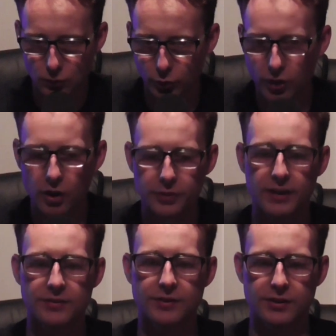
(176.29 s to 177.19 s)
with all
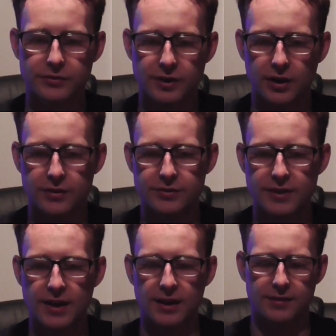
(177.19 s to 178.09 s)
things considered,
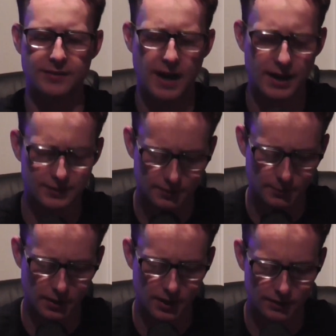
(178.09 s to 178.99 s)
setting aside
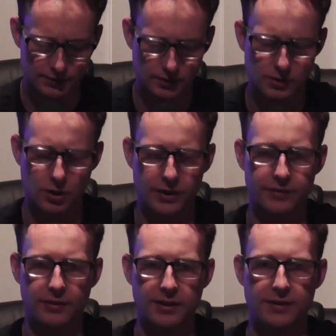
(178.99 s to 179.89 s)
some of his, you know,
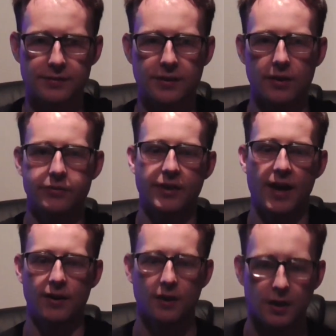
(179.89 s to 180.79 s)
his elite skill
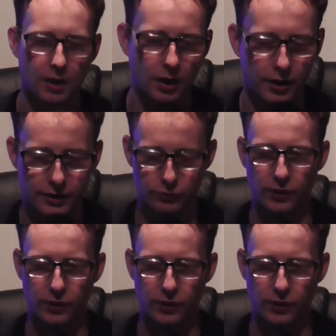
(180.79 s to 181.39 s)
set or his